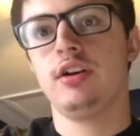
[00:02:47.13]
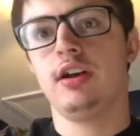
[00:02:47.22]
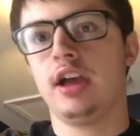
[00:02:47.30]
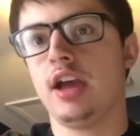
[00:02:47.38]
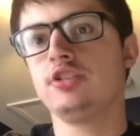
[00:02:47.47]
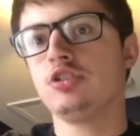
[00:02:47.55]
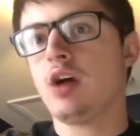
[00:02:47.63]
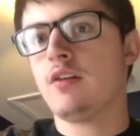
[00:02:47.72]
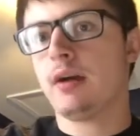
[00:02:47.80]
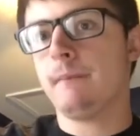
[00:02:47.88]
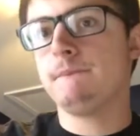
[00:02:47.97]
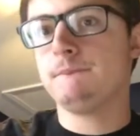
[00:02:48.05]
and you have
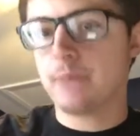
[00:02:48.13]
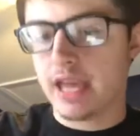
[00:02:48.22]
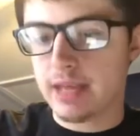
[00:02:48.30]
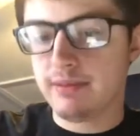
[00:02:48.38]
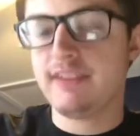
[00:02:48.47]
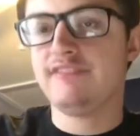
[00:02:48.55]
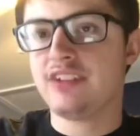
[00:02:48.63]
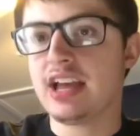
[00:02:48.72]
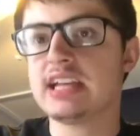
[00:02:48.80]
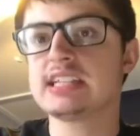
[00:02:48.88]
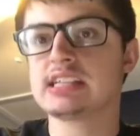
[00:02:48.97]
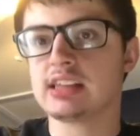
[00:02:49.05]
a baby
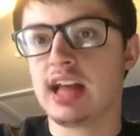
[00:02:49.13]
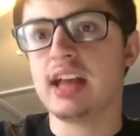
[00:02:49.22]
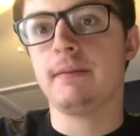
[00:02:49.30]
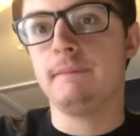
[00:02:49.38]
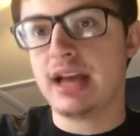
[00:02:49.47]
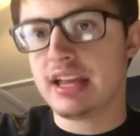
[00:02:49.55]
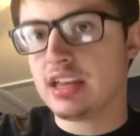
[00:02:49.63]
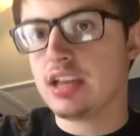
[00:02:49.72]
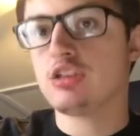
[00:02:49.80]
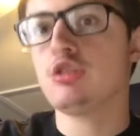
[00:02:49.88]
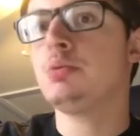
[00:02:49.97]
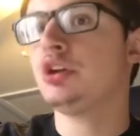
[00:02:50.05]
face like Becky.
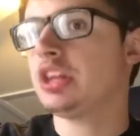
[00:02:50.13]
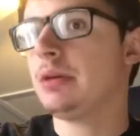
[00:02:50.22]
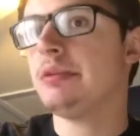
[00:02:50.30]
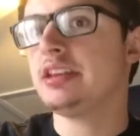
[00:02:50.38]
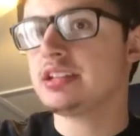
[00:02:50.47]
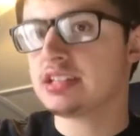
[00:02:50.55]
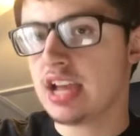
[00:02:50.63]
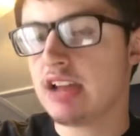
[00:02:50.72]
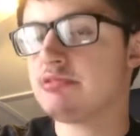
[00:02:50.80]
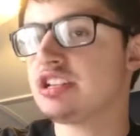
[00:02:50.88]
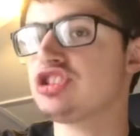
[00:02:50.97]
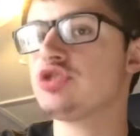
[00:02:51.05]
You put them in the same
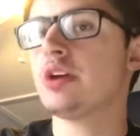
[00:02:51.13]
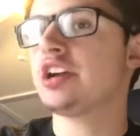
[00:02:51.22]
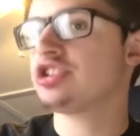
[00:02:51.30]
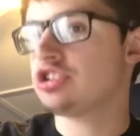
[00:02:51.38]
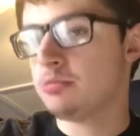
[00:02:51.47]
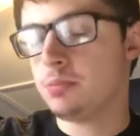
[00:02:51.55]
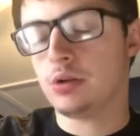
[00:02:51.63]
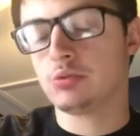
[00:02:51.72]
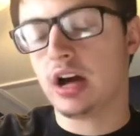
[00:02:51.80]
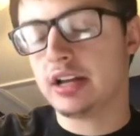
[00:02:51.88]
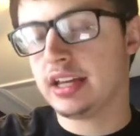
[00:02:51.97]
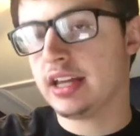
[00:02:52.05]
situation you put
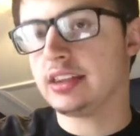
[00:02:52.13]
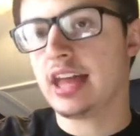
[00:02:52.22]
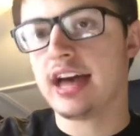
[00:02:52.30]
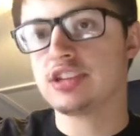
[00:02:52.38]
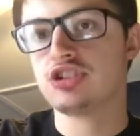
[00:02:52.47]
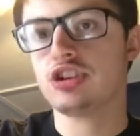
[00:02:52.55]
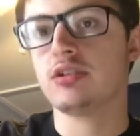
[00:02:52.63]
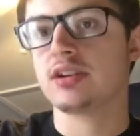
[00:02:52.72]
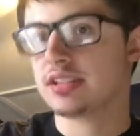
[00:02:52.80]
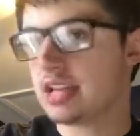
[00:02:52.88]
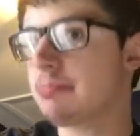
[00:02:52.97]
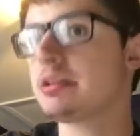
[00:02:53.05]
Ronda in last year,
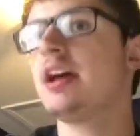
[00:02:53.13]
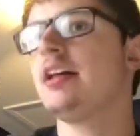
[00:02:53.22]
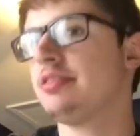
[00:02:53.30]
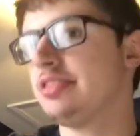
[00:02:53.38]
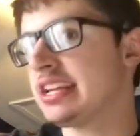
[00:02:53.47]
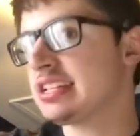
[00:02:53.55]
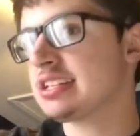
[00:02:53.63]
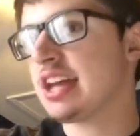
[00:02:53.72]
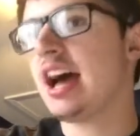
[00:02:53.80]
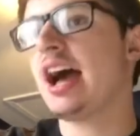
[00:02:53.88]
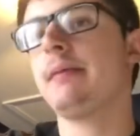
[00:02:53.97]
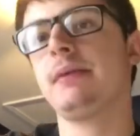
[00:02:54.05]
except this
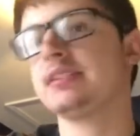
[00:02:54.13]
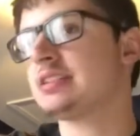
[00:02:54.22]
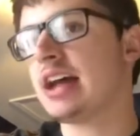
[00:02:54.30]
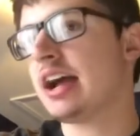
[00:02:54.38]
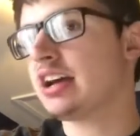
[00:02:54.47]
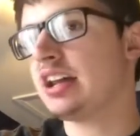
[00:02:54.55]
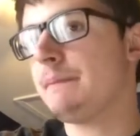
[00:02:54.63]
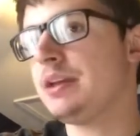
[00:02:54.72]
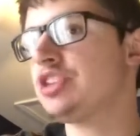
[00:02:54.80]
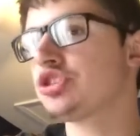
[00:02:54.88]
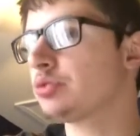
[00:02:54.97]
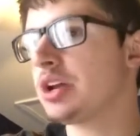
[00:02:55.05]
time it's not going to
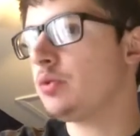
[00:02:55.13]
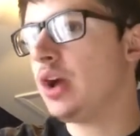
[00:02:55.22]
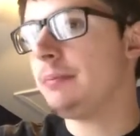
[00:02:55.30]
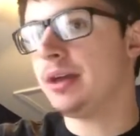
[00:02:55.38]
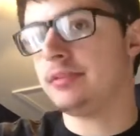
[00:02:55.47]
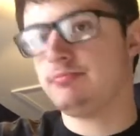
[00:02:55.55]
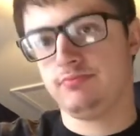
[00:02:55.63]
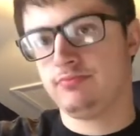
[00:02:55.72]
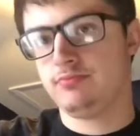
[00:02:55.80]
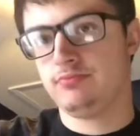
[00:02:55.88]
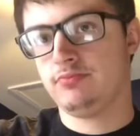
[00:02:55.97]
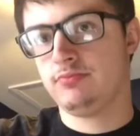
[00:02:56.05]
be three women.
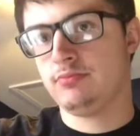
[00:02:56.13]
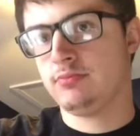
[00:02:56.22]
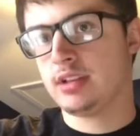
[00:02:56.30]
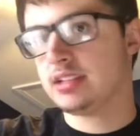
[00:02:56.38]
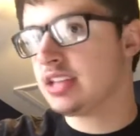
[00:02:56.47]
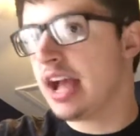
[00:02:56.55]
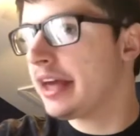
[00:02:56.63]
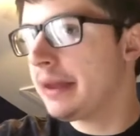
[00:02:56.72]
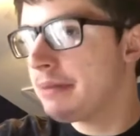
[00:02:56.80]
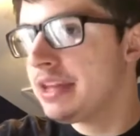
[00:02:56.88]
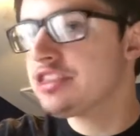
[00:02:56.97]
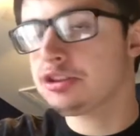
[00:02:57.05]
It's not going to
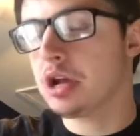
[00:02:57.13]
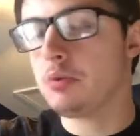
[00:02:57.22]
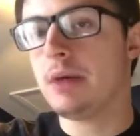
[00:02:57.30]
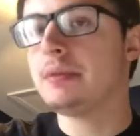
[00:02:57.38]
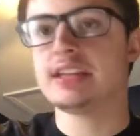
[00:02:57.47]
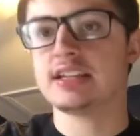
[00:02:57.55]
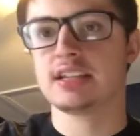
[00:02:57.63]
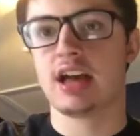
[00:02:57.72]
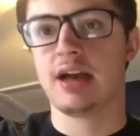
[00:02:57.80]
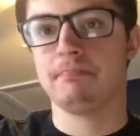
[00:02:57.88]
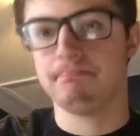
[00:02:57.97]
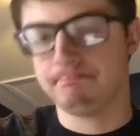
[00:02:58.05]
be three women this
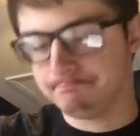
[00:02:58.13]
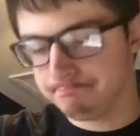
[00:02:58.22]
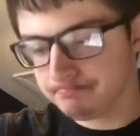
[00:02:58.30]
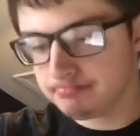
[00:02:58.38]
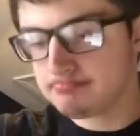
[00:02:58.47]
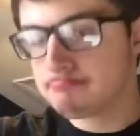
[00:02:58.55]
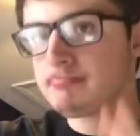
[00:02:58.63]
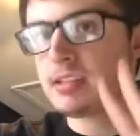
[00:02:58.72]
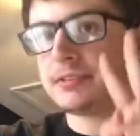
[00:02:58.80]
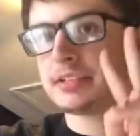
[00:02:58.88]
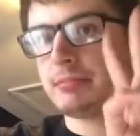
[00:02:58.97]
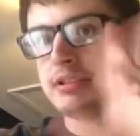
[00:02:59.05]
time.
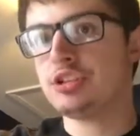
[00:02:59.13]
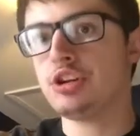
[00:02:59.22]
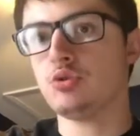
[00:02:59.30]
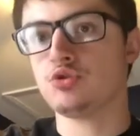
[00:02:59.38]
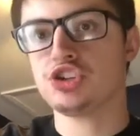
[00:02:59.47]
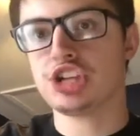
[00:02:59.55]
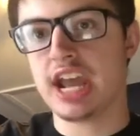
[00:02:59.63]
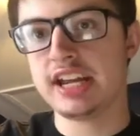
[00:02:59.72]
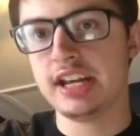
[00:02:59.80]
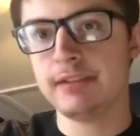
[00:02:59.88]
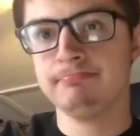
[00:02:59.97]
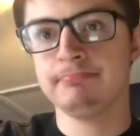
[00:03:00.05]
It's going to be two.
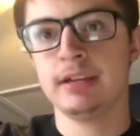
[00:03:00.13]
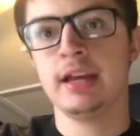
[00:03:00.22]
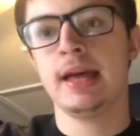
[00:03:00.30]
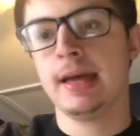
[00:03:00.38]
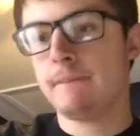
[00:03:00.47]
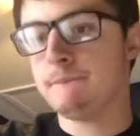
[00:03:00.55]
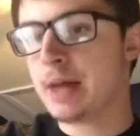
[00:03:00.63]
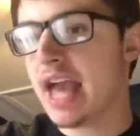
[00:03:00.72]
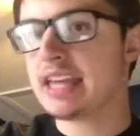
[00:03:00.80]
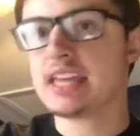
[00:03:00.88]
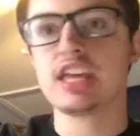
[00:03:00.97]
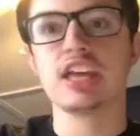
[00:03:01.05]
Shayna,
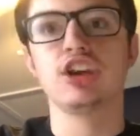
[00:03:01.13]
Becky,